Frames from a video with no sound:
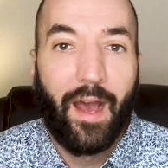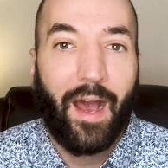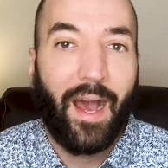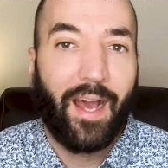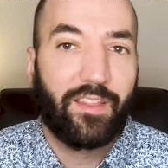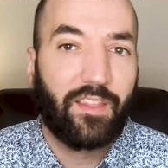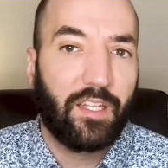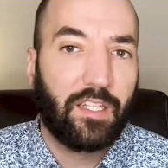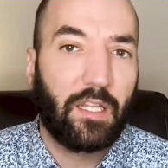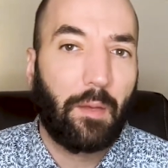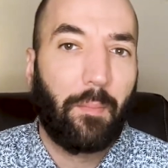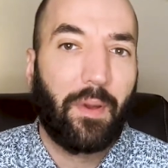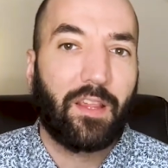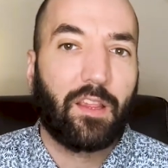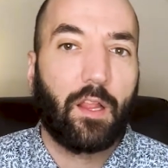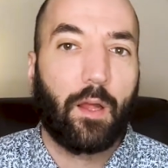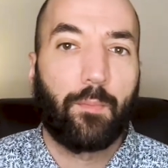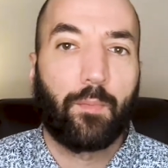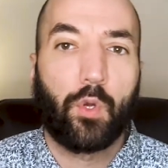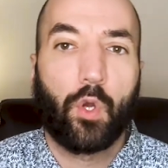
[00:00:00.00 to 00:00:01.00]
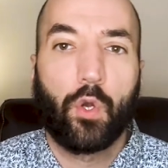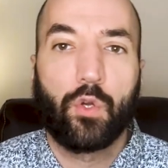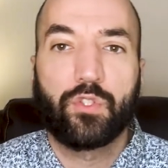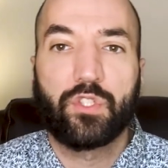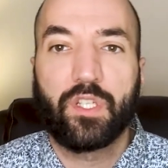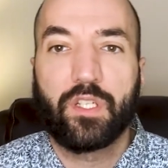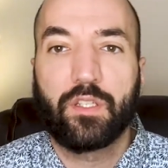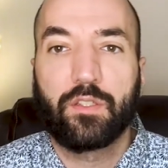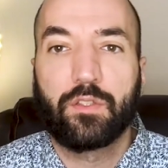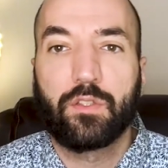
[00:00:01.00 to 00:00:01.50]
I think the best
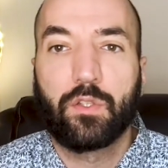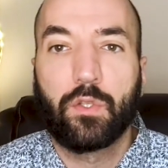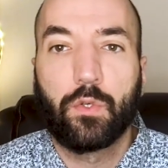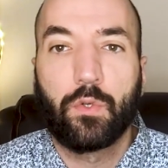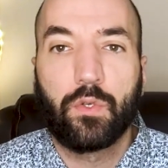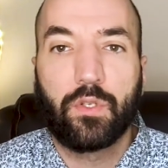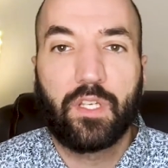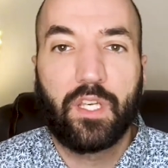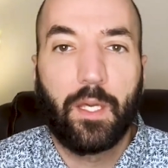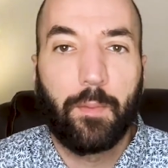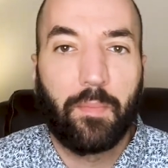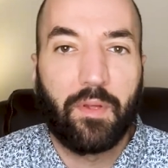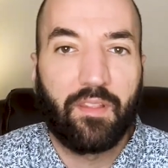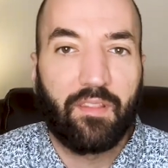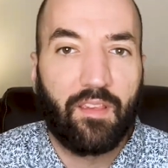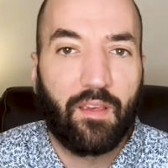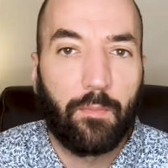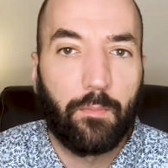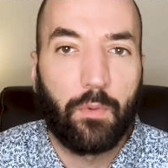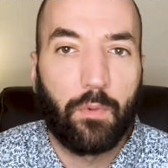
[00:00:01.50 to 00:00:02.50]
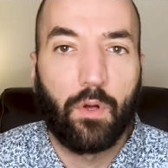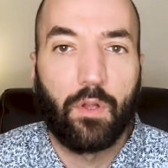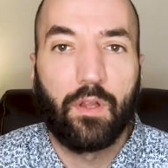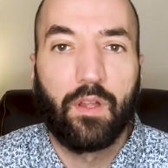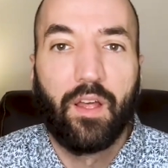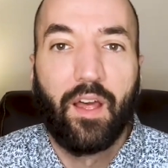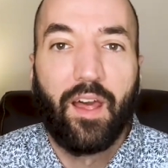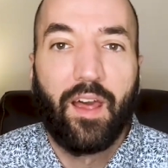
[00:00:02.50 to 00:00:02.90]
approach is to keep it simple.